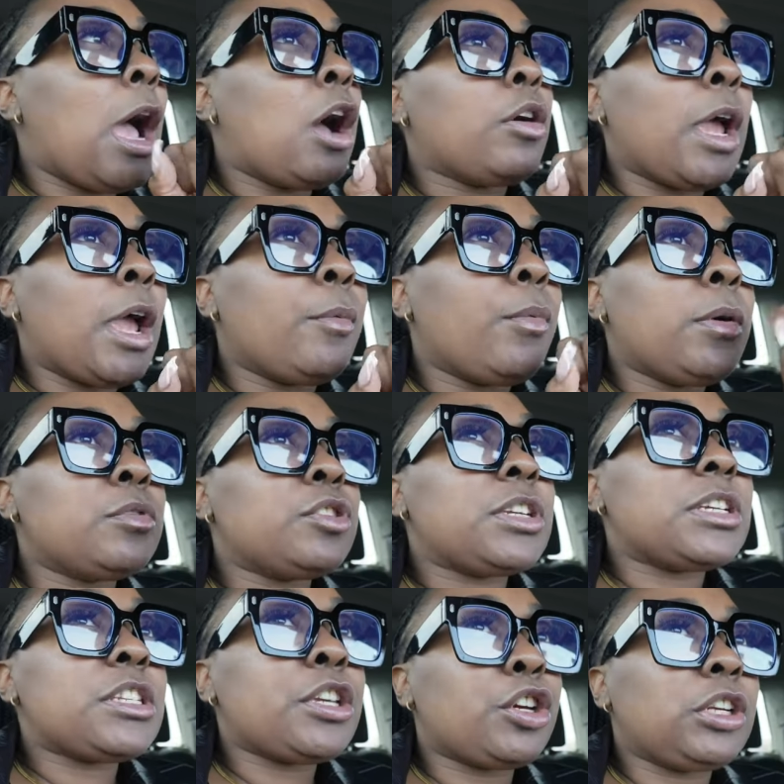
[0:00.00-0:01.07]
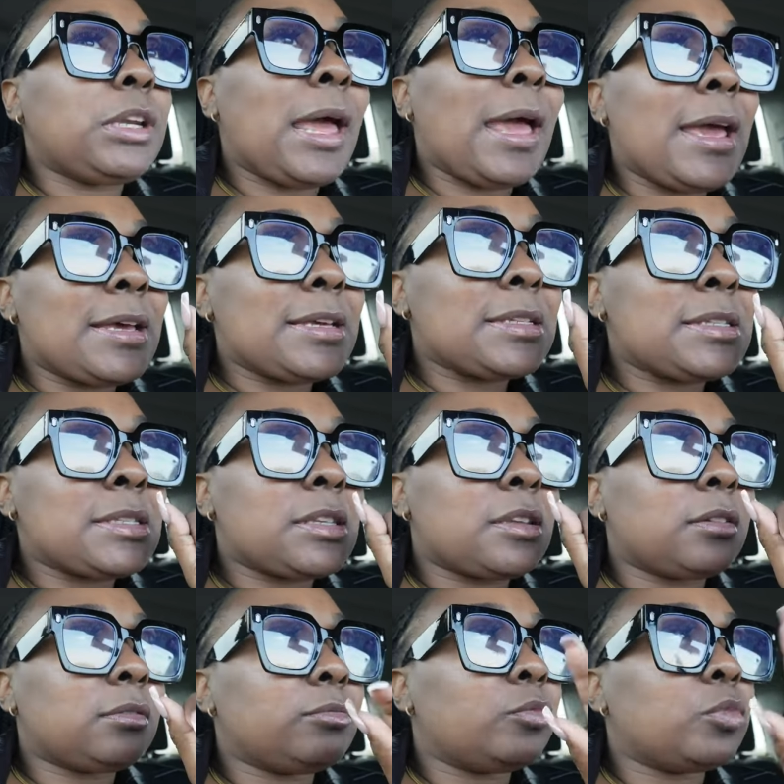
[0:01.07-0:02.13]
Okay, we was just here last
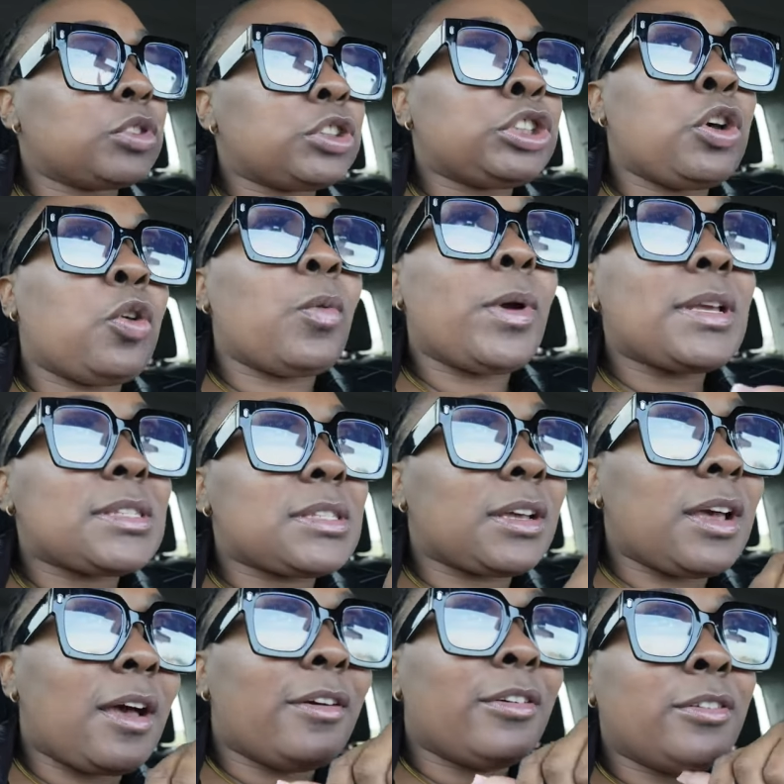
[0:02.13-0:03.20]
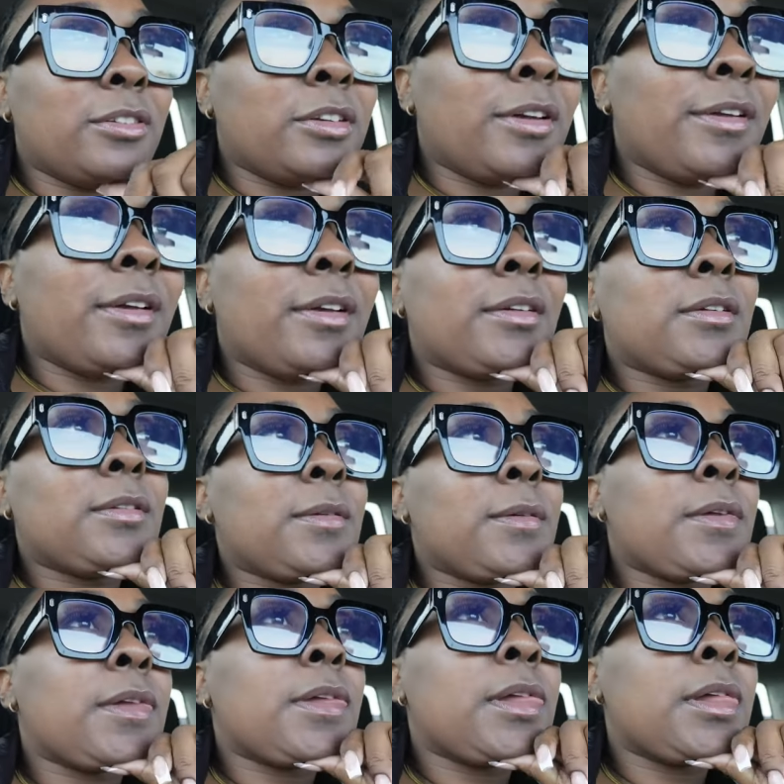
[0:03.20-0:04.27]
two weeks ago. Wasn't they
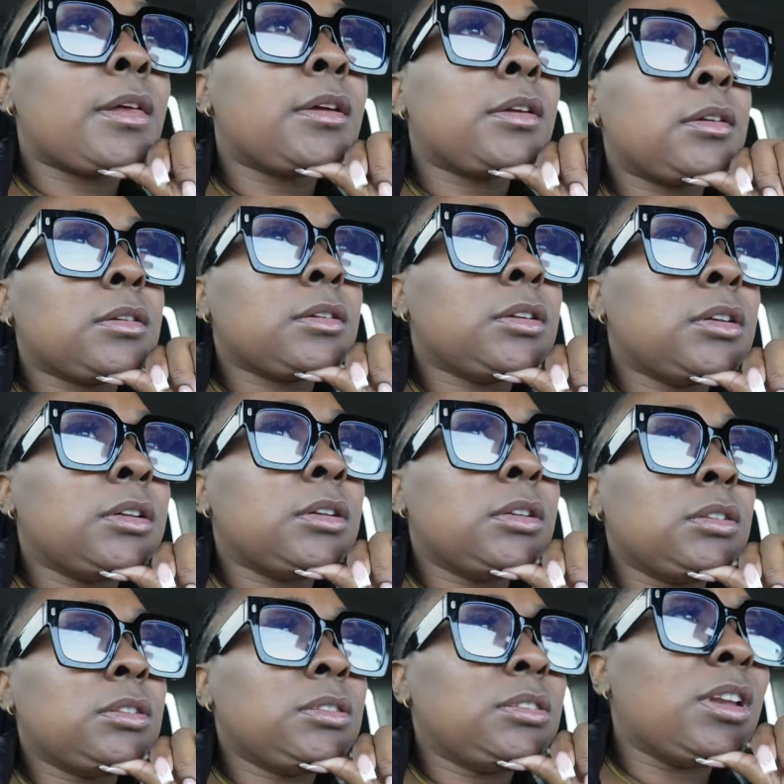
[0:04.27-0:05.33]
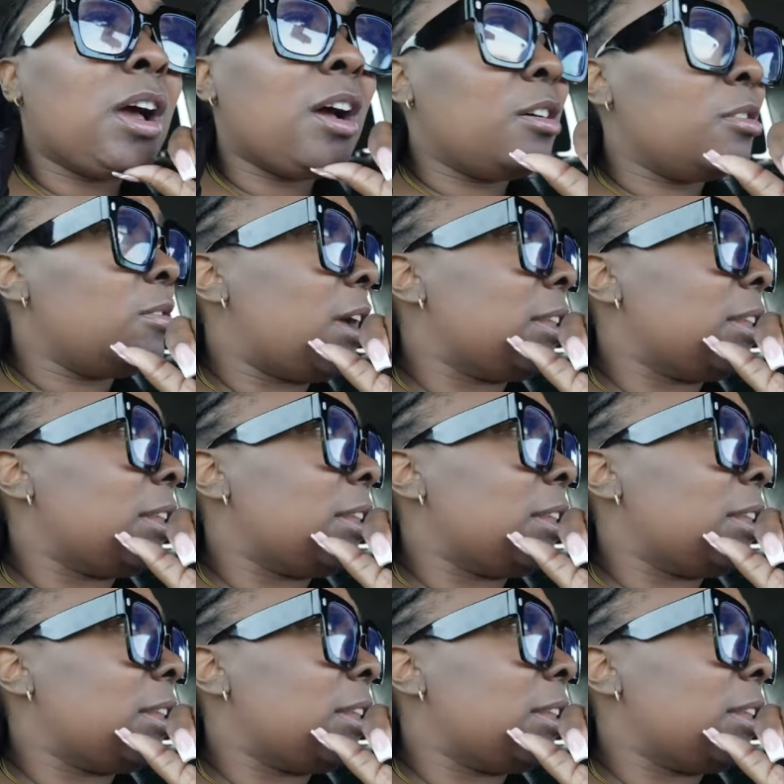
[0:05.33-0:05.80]
forty dollars in? No,